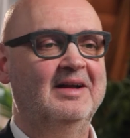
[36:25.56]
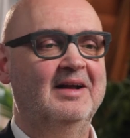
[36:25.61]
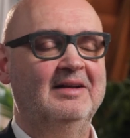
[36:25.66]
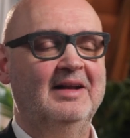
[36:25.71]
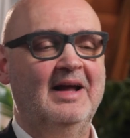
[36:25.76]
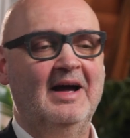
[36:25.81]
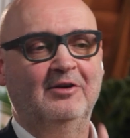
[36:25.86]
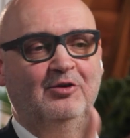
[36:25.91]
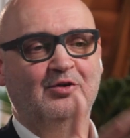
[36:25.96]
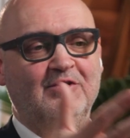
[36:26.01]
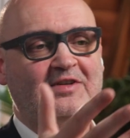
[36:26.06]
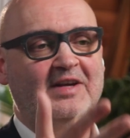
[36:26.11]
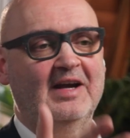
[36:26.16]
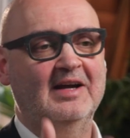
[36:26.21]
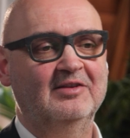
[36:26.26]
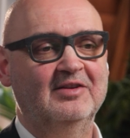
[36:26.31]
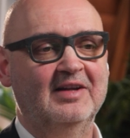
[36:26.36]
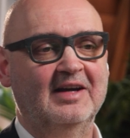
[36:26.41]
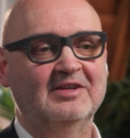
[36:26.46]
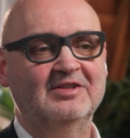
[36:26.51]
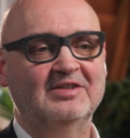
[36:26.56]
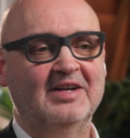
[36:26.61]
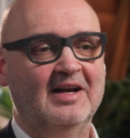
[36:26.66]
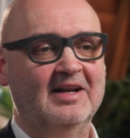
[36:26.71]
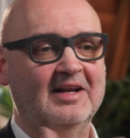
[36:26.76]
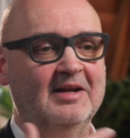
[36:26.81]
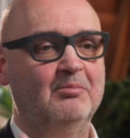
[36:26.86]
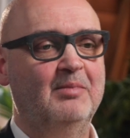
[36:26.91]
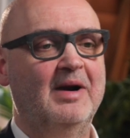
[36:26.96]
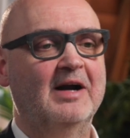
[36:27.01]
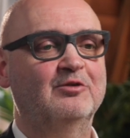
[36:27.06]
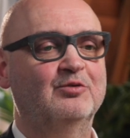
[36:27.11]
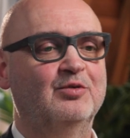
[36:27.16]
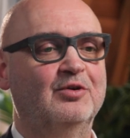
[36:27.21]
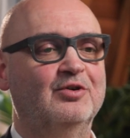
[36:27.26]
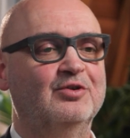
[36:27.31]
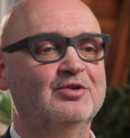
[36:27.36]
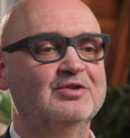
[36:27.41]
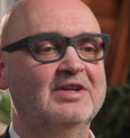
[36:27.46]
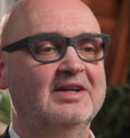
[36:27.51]
like you said, Excel and
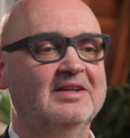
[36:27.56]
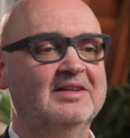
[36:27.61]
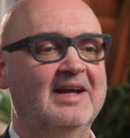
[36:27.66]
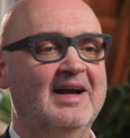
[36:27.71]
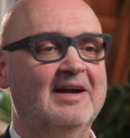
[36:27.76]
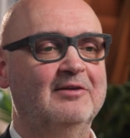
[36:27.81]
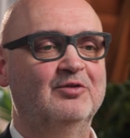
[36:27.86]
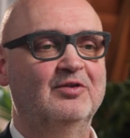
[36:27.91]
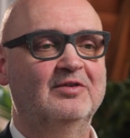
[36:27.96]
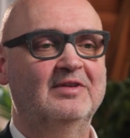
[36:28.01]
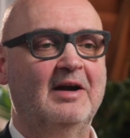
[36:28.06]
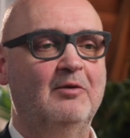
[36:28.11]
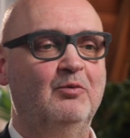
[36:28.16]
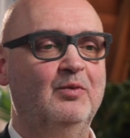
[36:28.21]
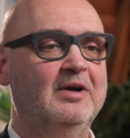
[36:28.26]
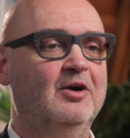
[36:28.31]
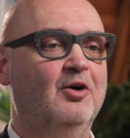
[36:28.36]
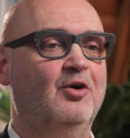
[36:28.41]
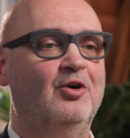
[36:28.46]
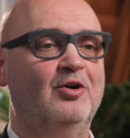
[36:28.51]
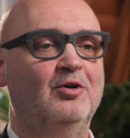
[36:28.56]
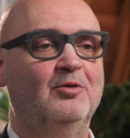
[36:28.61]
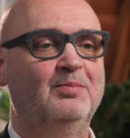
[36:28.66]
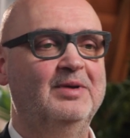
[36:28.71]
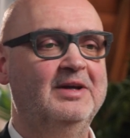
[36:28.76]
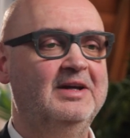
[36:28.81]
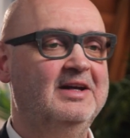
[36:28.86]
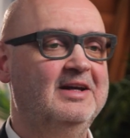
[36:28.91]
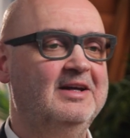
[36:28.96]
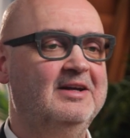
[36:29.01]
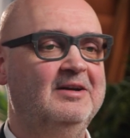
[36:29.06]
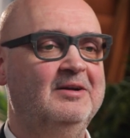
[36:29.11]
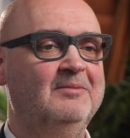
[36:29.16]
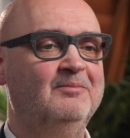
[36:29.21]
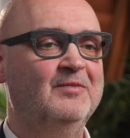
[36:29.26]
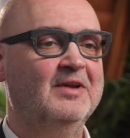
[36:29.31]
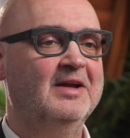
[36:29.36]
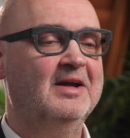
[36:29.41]
macros, and that we all be